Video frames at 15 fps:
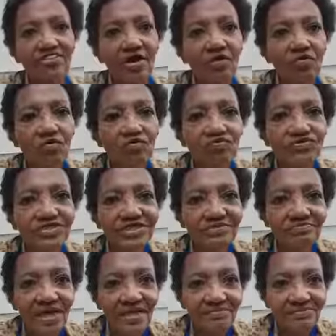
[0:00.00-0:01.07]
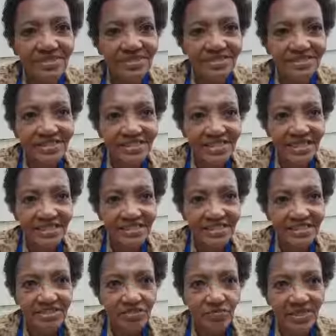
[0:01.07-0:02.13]
thousand members in
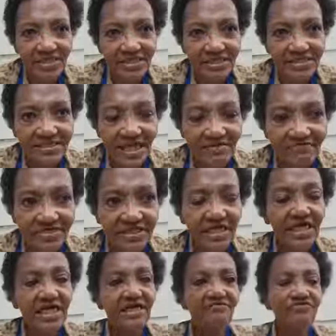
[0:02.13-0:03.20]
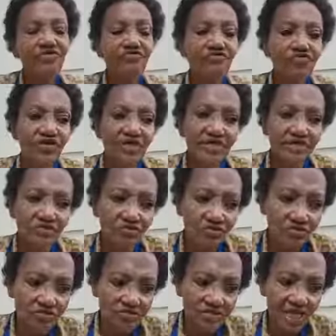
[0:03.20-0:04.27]
1927 if you read the
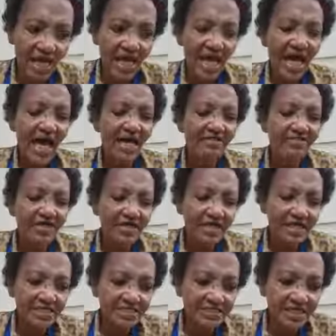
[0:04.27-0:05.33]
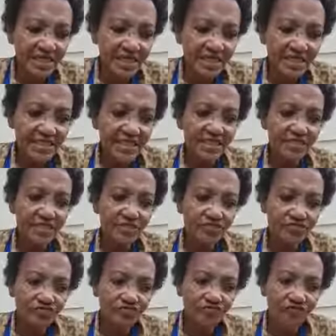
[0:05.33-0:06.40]
notes and they're contained in the
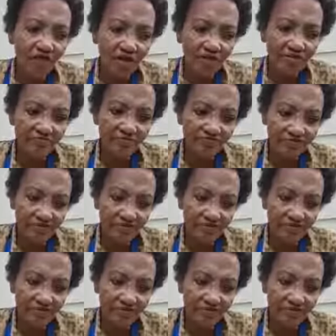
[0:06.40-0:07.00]
truth volume